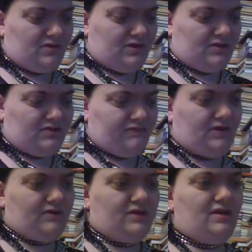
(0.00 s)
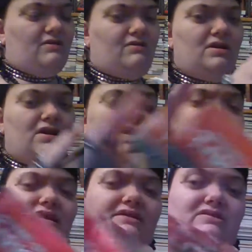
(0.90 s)
Cons of Tarkir.
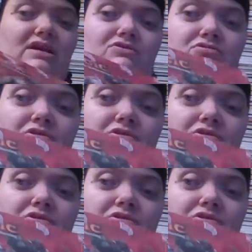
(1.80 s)
Yes, I do